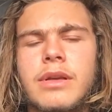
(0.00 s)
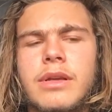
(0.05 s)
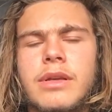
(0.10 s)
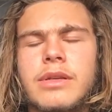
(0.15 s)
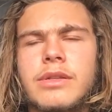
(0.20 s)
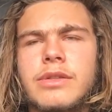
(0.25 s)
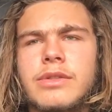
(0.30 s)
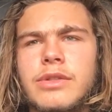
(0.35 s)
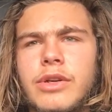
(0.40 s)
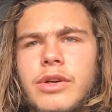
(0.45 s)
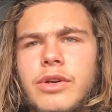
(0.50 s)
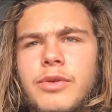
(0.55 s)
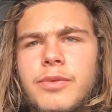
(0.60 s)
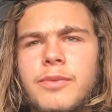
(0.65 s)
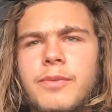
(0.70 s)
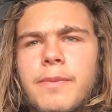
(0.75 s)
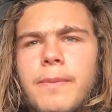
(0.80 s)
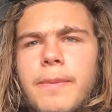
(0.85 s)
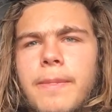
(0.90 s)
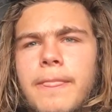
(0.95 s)
So
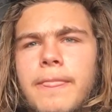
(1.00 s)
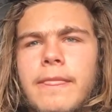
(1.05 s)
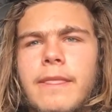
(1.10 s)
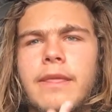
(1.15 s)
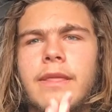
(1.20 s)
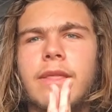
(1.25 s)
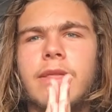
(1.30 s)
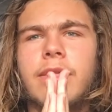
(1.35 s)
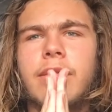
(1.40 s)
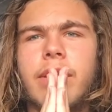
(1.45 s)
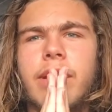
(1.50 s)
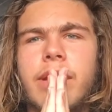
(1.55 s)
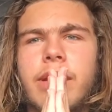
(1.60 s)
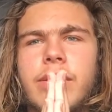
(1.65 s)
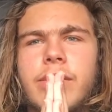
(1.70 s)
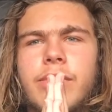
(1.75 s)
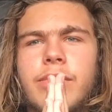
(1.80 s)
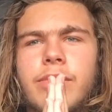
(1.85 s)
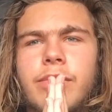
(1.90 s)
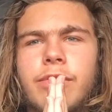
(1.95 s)
thank
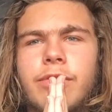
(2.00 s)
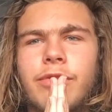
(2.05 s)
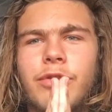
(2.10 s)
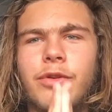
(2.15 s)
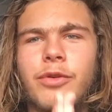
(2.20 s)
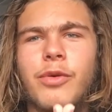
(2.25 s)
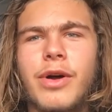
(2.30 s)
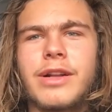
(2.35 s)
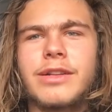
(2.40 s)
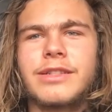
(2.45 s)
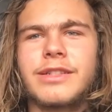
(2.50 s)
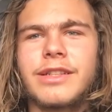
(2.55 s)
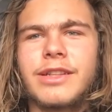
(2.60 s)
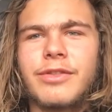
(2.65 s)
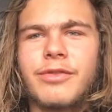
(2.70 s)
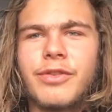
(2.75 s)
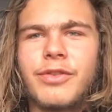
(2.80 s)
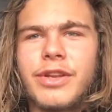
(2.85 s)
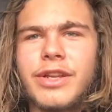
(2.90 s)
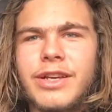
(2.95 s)
you for watching the
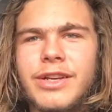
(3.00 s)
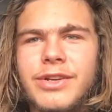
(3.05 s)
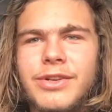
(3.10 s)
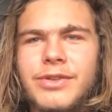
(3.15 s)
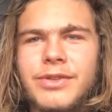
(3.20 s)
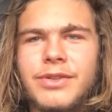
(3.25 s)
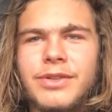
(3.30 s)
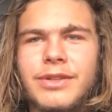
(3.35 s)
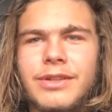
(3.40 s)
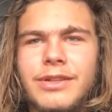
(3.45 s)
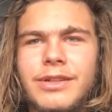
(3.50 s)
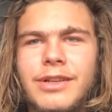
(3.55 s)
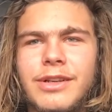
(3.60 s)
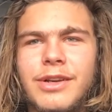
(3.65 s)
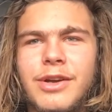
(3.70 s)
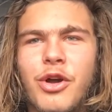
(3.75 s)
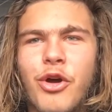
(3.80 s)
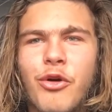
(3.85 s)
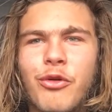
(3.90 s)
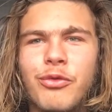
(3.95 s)
video.
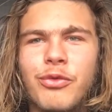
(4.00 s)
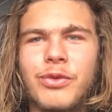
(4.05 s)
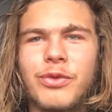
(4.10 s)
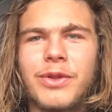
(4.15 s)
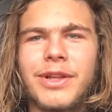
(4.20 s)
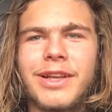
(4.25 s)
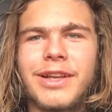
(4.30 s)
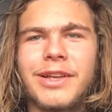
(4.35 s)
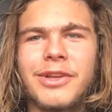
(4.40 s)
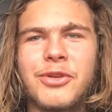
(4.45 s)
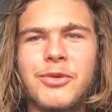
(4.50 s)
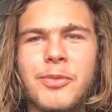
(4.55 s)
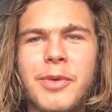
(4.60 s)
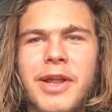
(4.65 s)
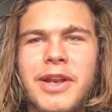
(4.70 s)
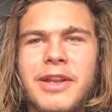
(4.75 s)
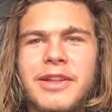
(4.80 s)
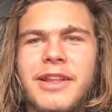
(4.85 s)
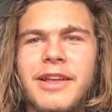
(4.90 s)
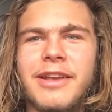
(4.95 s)
Hopefully you
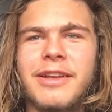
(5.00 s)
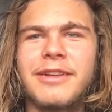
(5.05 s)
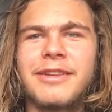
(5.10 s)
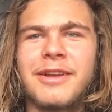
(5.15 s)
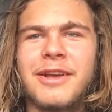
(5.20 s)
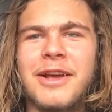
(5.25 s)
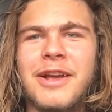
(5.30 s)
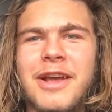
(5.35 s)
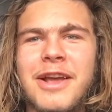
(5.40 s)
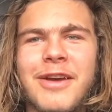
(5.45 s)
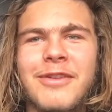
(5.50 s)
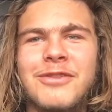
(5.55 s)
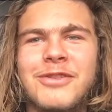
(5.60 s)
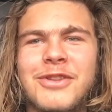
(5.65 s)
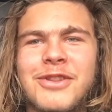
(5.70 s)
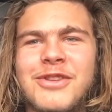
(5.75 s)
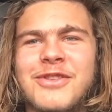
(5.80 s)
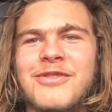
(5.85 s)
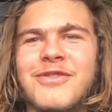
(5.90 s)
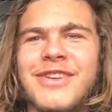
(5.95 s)
meditate after
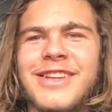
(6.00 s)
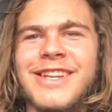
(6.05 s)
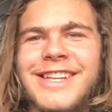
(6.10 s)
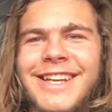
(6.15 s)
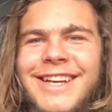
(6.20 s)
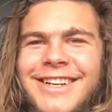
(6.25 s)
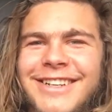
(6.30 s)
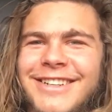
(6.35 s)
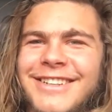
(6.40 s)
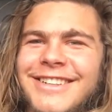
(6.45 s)
this video.